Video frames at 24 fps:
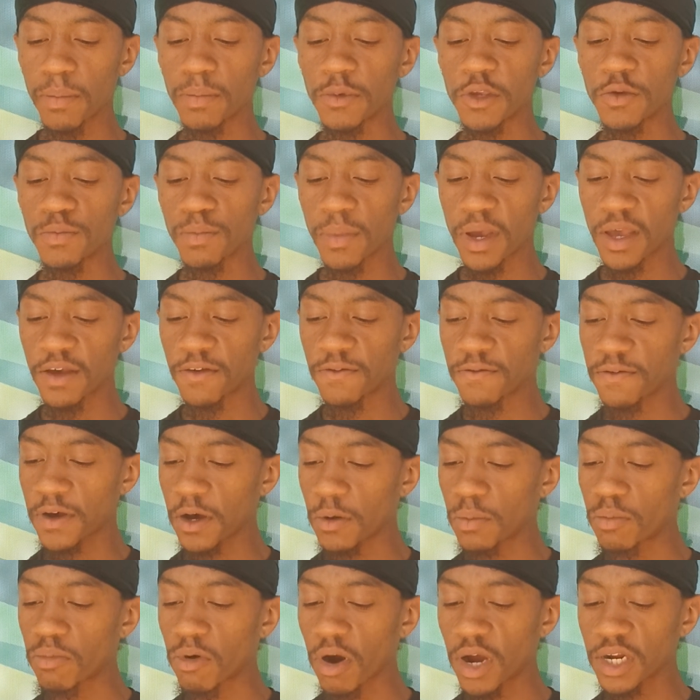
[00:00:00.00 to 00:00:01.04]
you may have
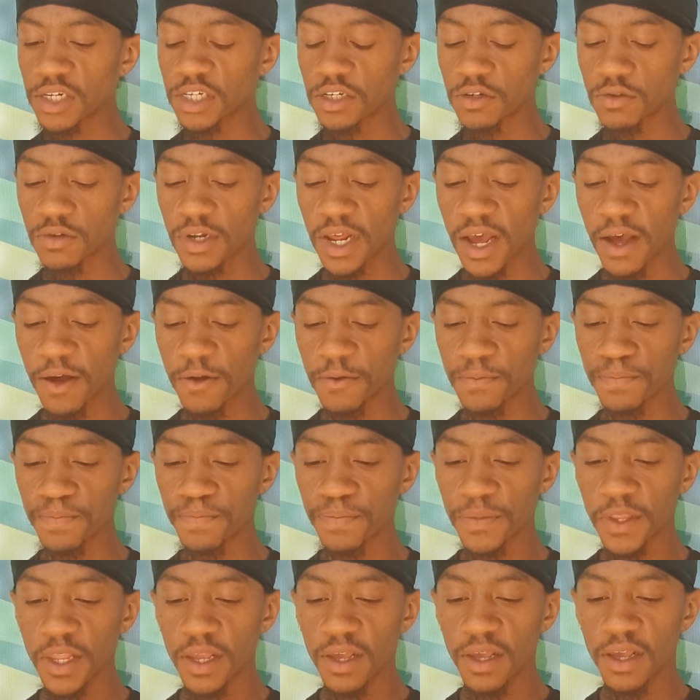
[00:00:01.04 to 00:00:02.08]
felt brought you down,
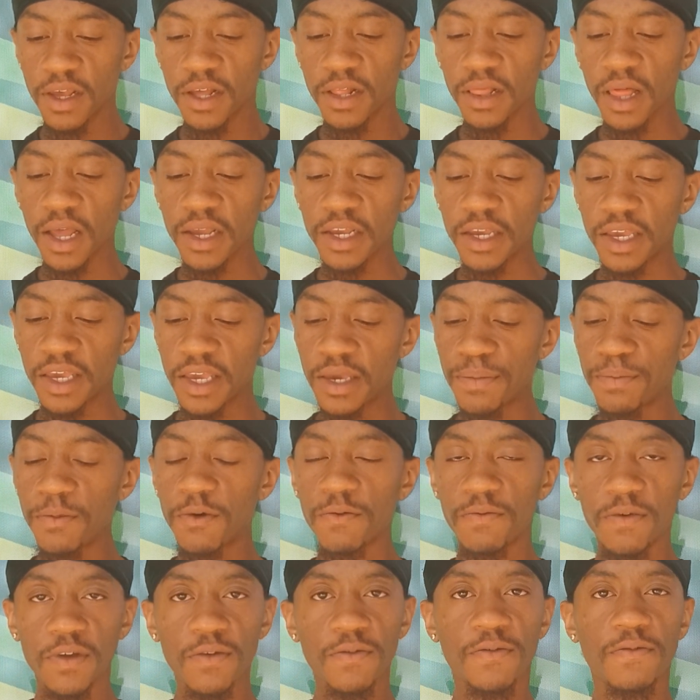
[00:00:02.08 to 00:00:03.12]
like, keep
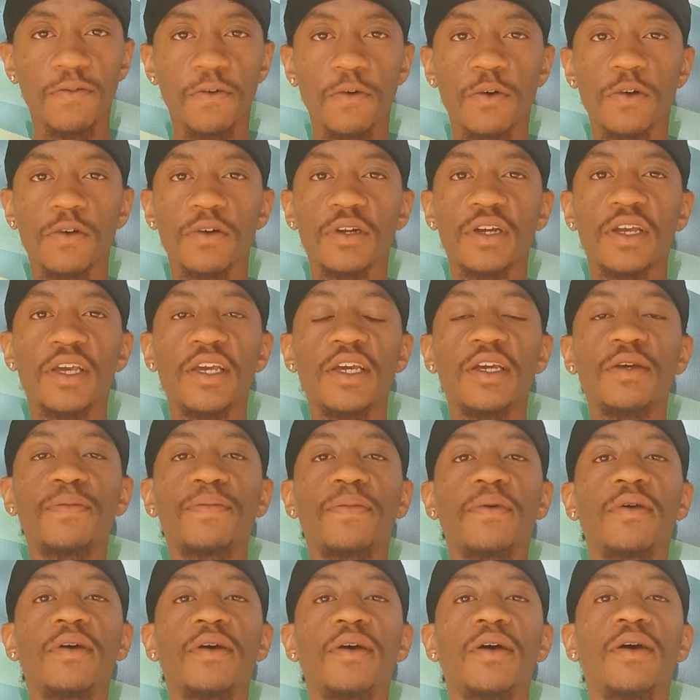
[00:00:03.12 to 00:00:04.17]
moving forward, keep
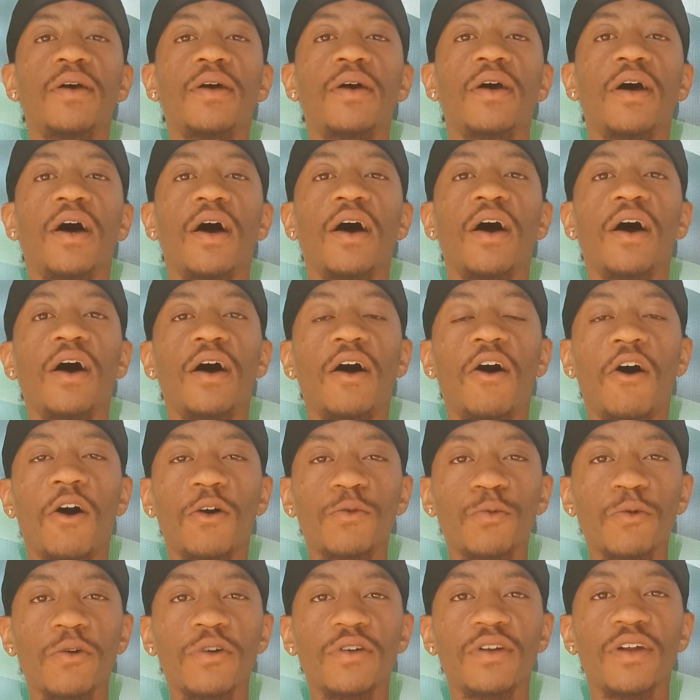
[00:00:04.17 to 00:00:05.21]

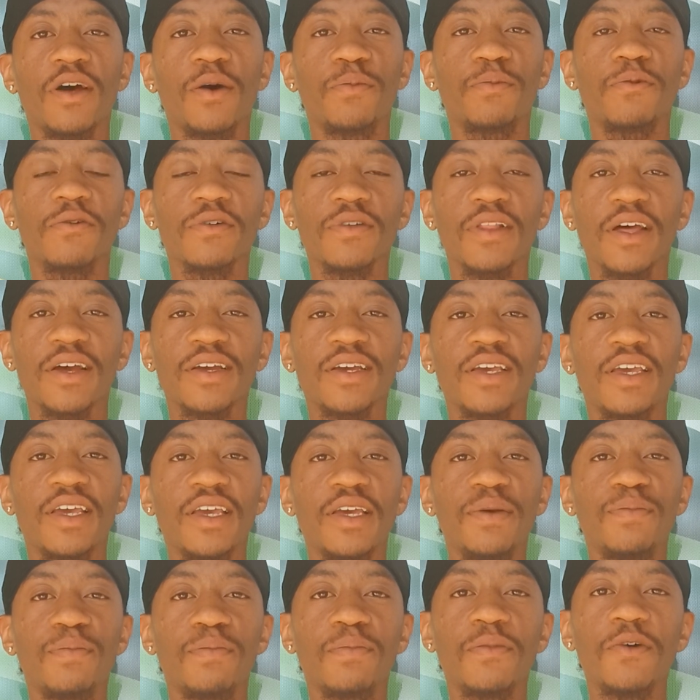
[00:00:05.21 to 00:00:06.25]
onward and upward, like,
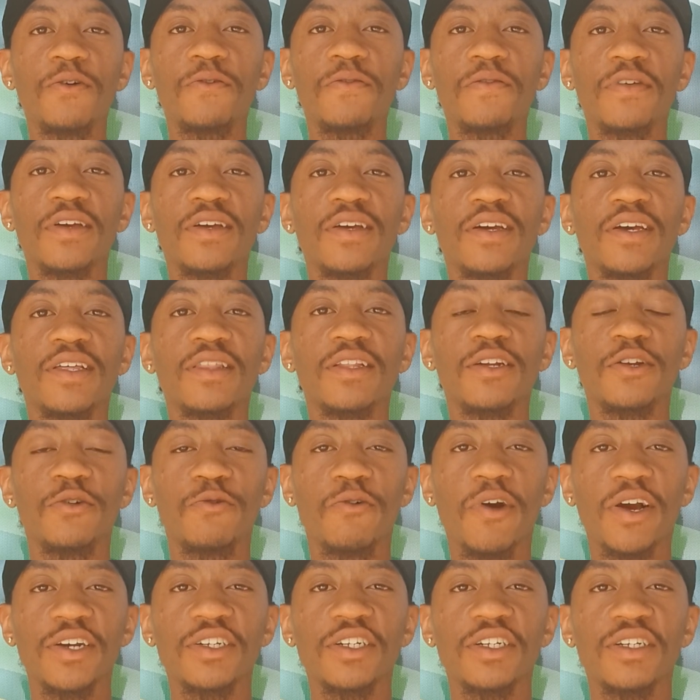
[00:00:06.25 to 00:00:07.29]
keep moving in the
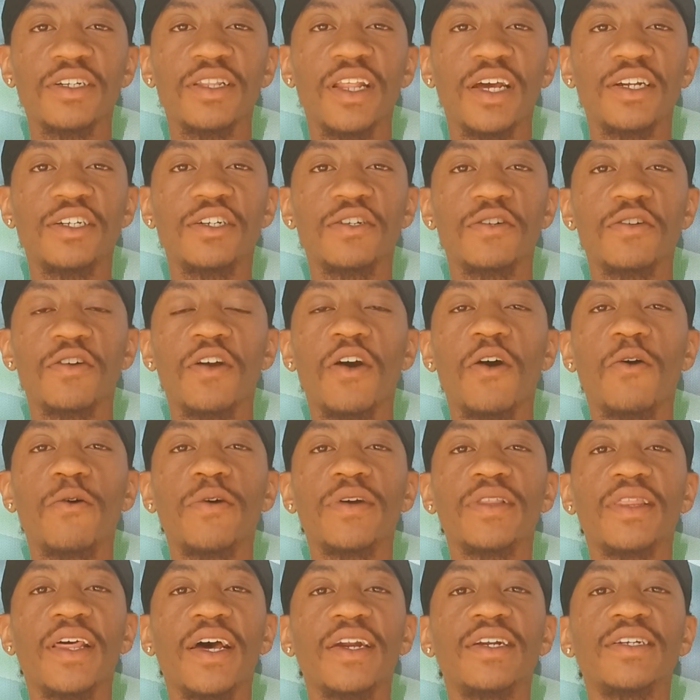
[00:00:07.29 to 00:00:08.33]
direction that you're
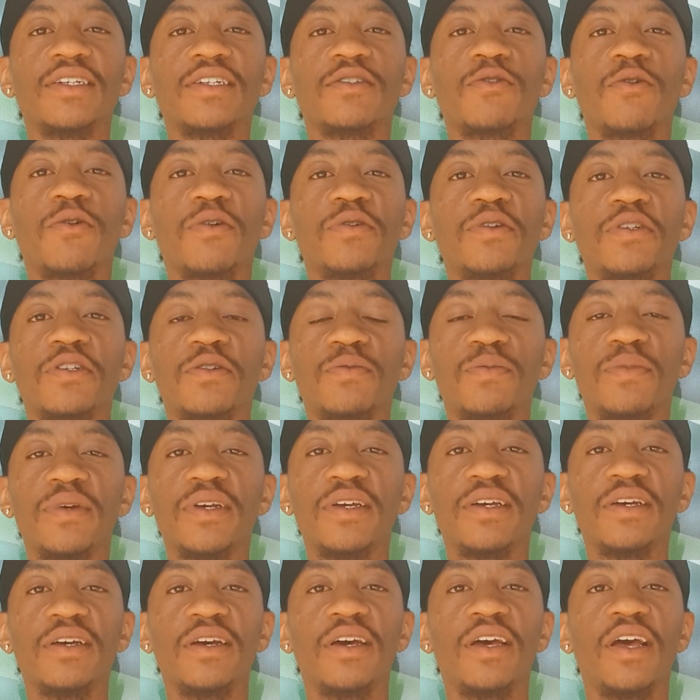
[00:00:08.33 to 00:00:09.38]
going, that is going to
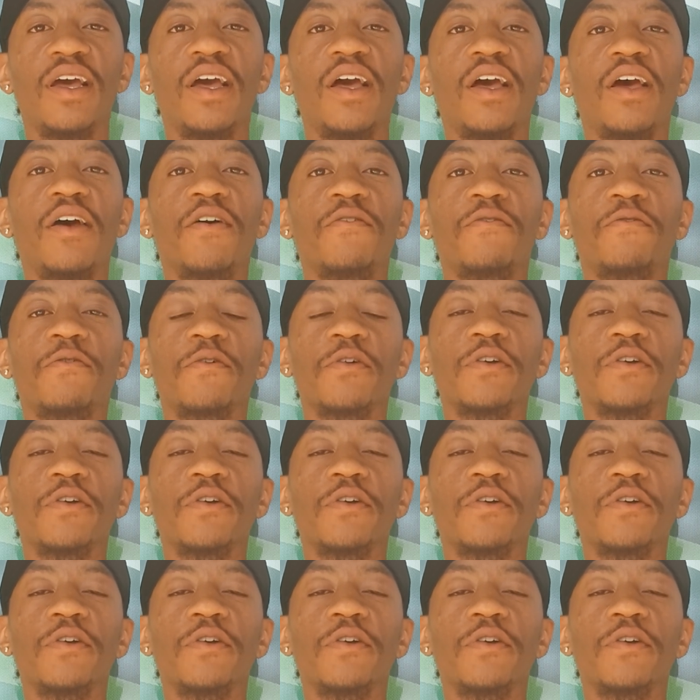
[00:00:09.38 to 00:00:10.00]
be for